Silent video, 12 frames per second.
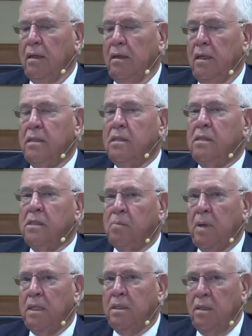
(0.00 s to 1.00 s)
This is
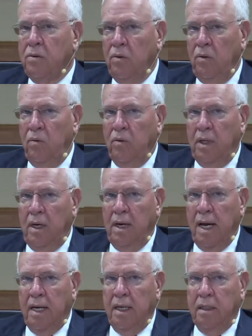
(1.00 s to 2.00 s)
especially true in things
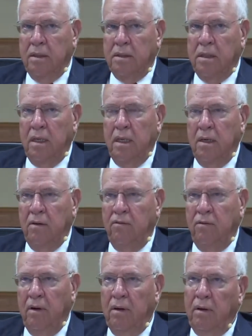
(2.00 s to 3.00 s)
like in the study of,
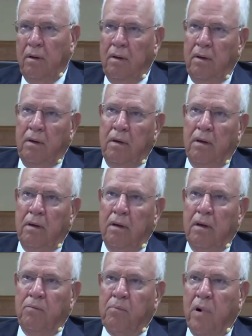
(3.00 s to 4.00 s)
of